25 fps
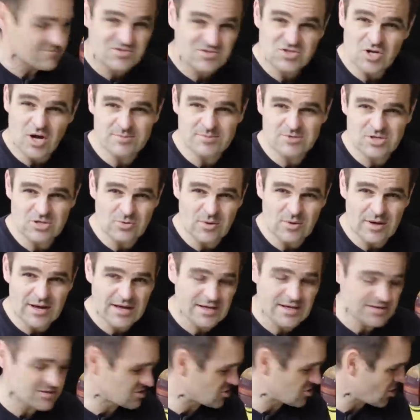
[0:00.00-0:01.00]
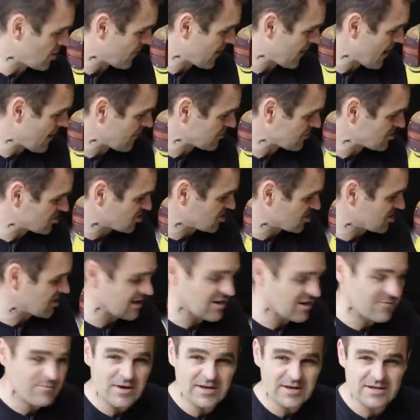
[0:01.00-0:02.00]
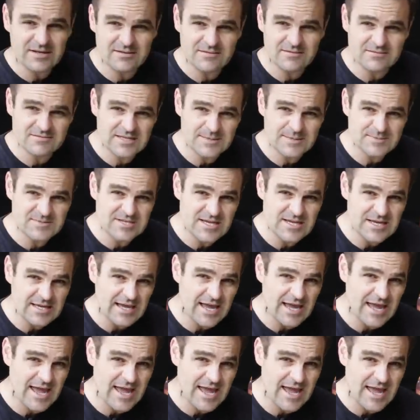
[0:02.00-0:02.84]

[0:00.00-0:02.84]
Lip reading: time to top it up. I'll just clean up my dipstick,